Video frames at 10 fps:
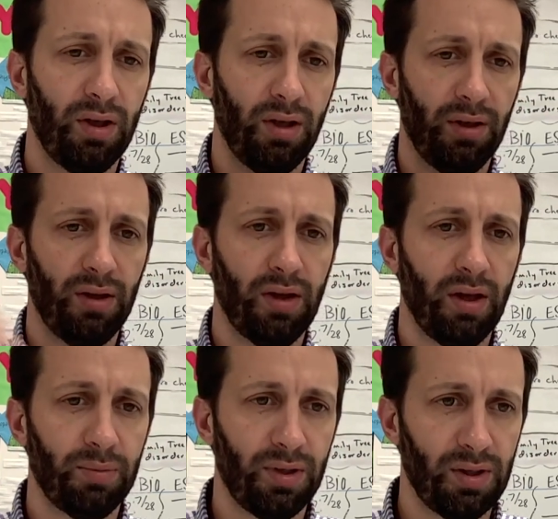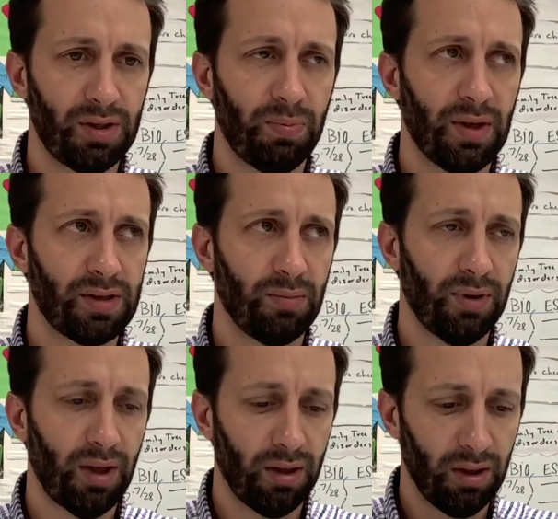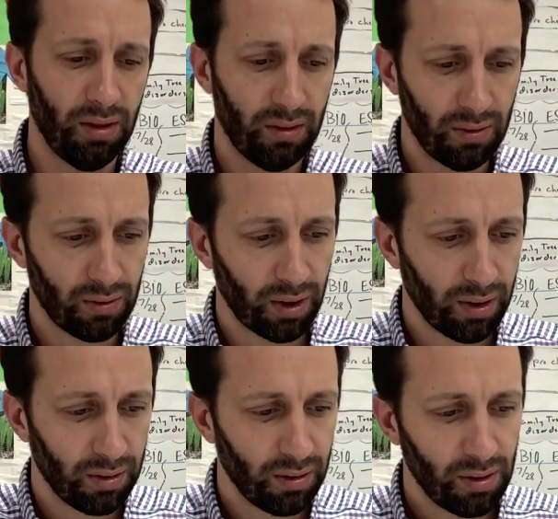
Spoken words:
and then they help to dissipate some of that heat, okay?